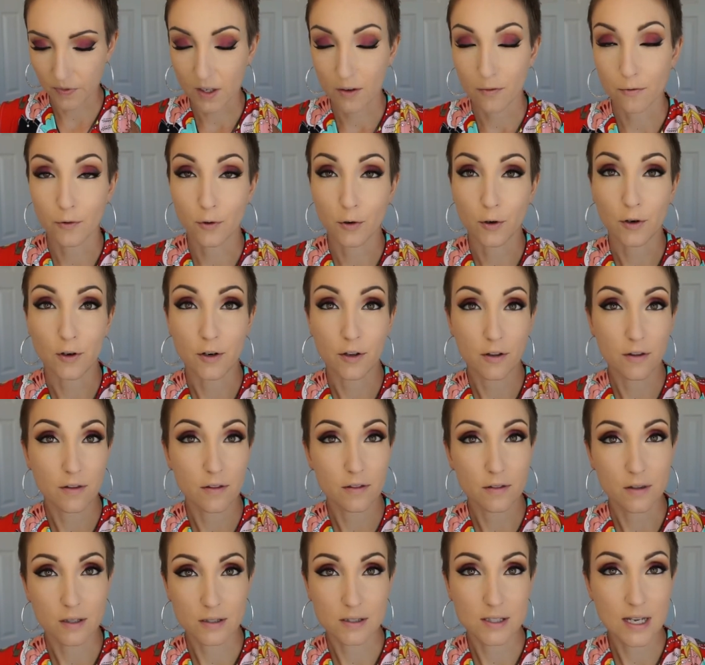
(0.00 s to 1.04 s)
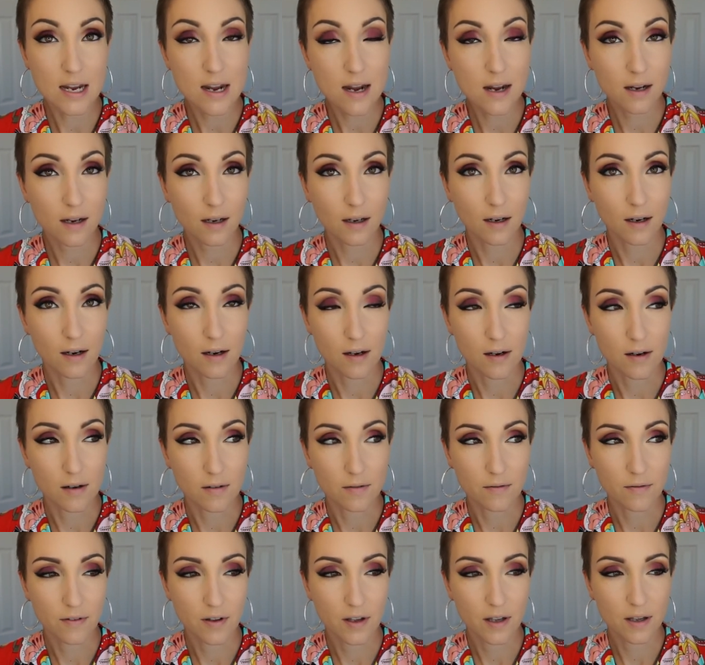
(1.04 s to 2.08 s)
For the sake
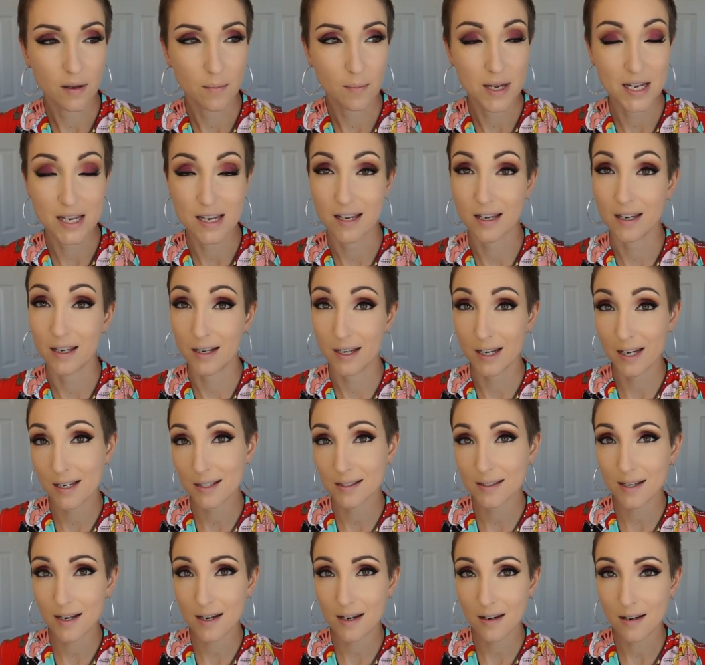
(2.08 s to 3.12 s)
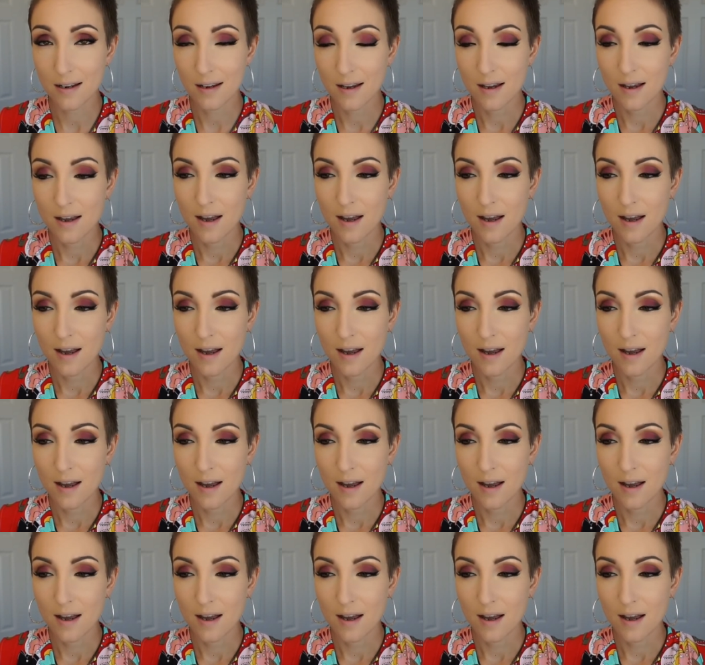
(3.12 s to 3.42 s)
of making it easy